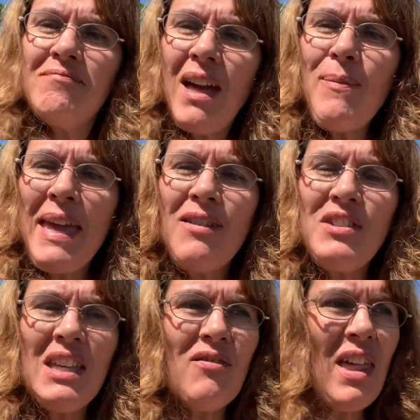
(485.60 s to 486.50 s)
I may have
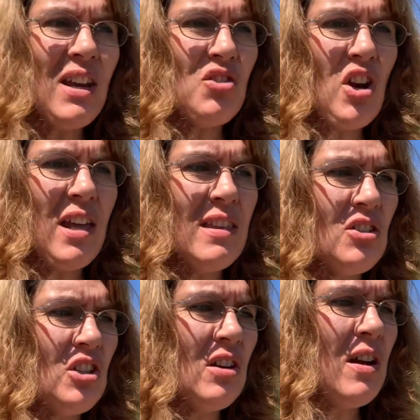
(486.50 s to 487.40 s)
to give that a try
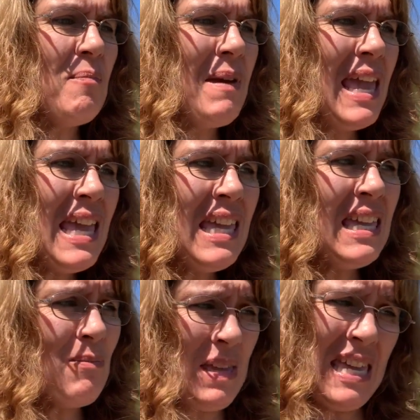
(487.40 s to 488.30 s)
this year.
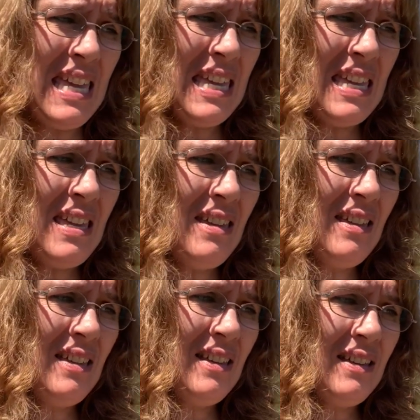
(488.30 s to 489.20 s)
Maybe,
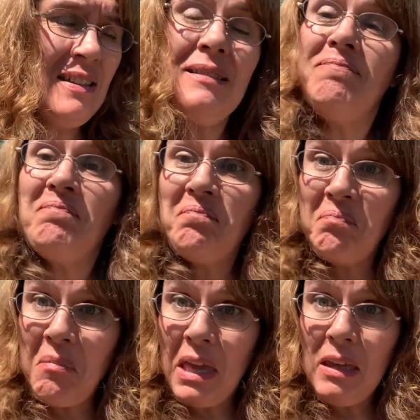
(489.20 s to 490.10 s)

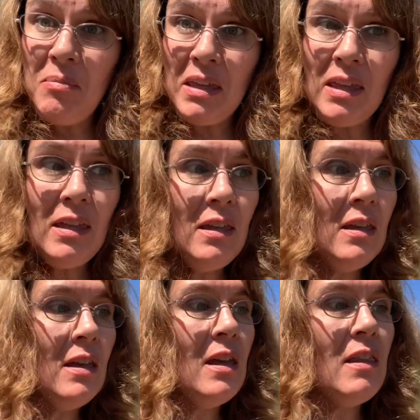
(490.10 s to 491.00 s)
maybe
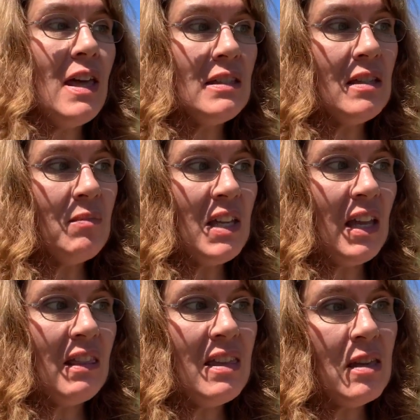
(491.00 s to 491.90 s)
that's something I
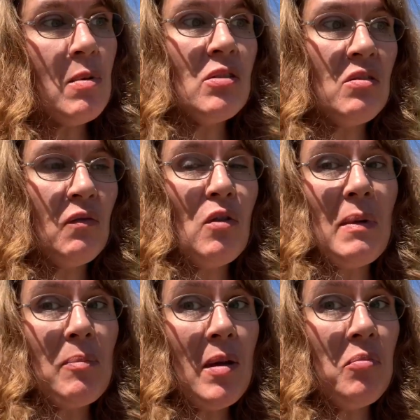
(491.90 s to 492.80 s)
could think about doing for
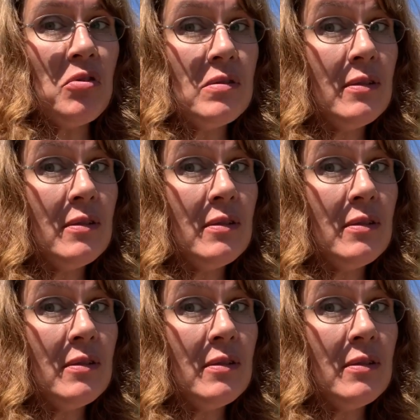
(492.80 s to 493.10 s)
my peppers.